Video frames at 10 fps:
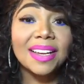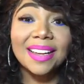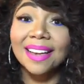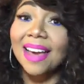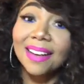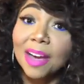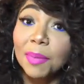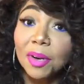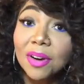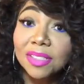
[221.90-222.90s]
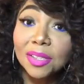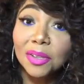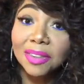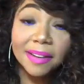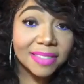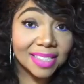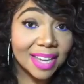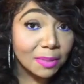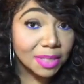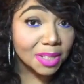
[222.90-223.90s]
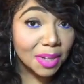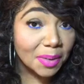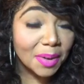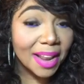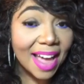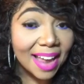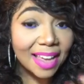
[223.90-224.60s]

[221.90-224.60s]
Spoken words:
kind of coming across a little thirsty. I'm just gonna lie.